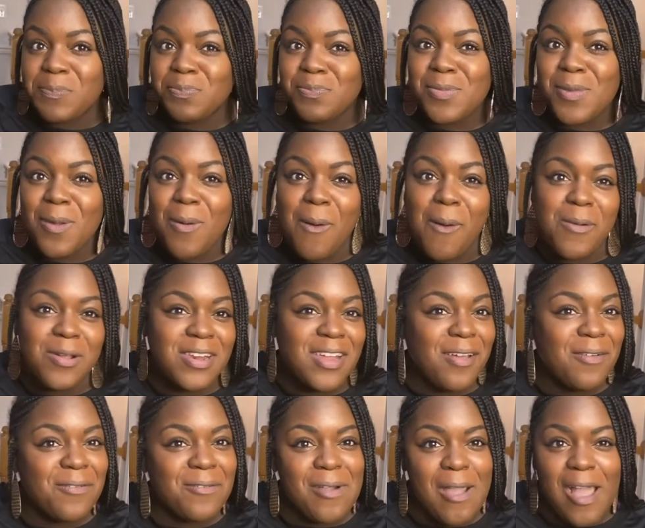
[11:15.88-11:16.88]
calling
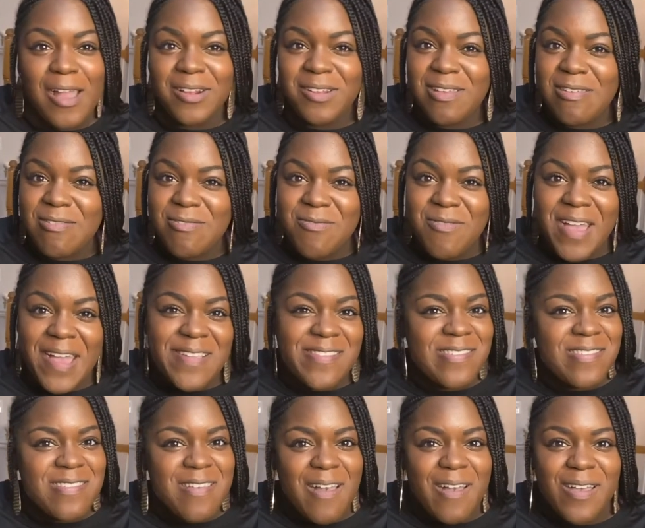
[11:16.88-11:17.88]
out Rhonda's Red
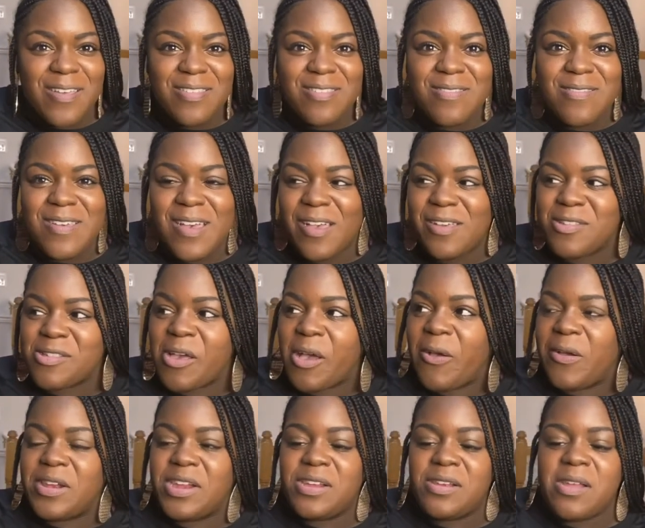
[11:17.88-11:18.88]
Sauce. You guys
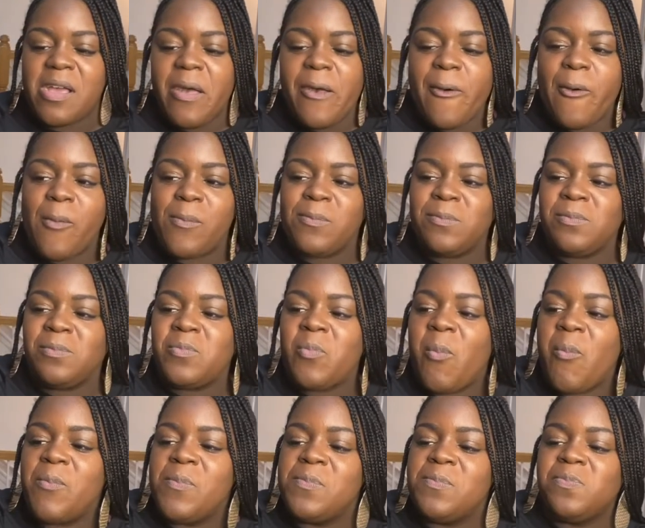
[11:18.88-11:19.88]
already know.
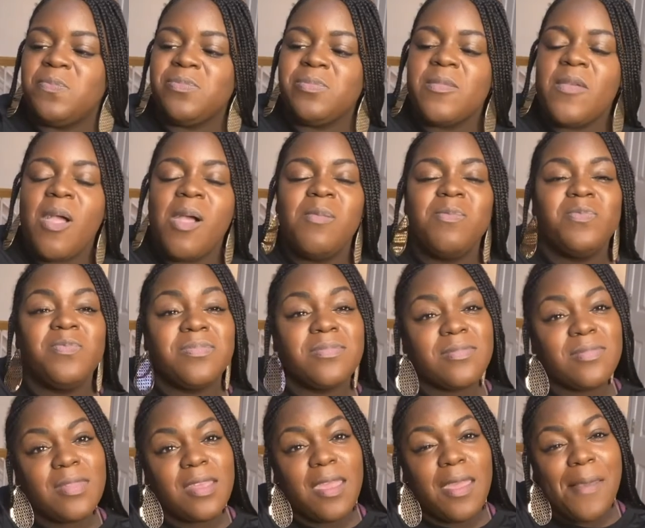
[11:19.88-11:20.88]

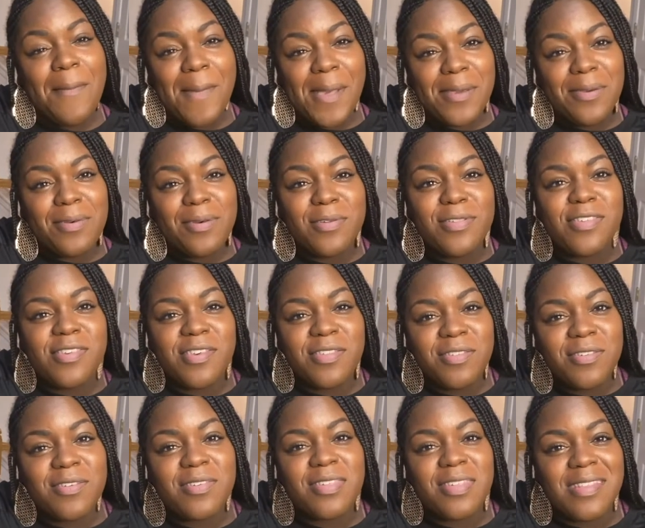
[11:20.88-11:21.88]
And my girl
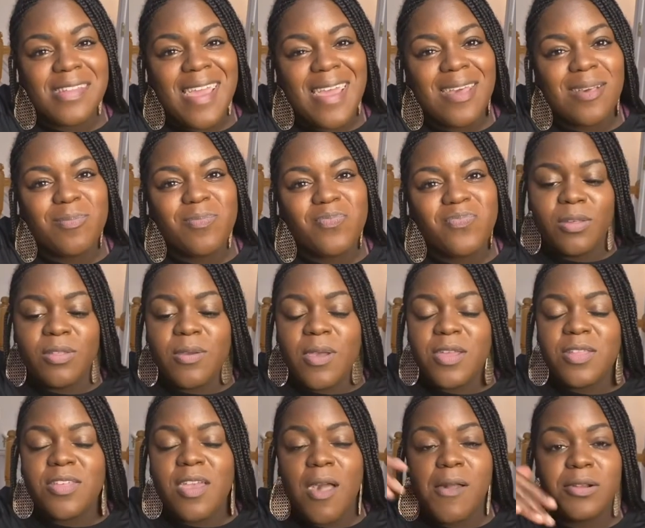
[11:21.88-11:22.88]
Ginger Snap. So I
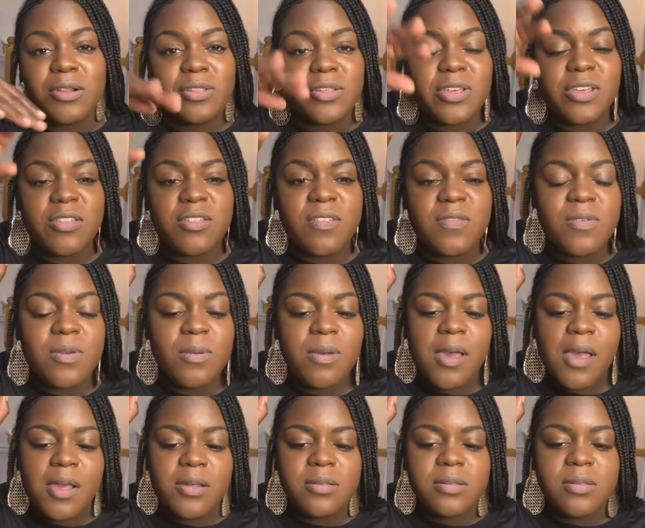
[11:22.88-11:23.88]
challenge each of you
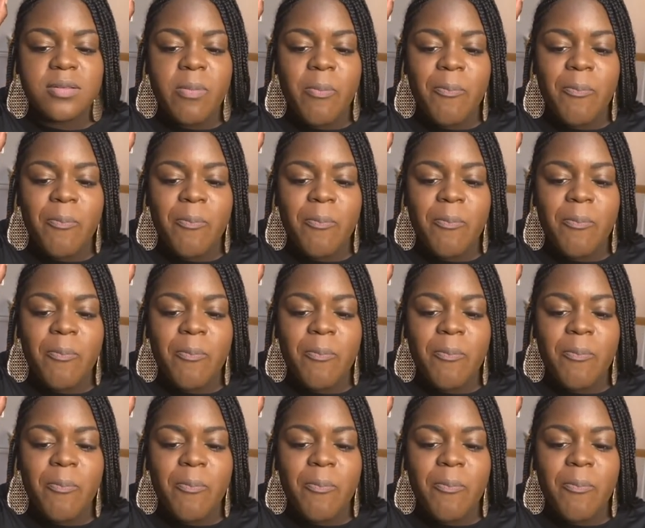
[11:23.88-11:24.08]
guys